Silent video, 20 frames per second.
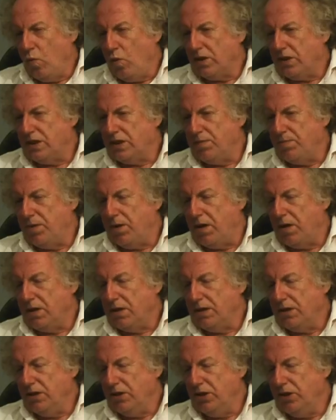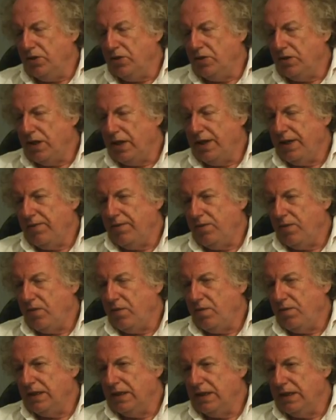What's the bargain usually
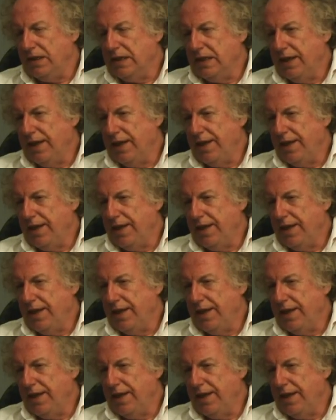involving?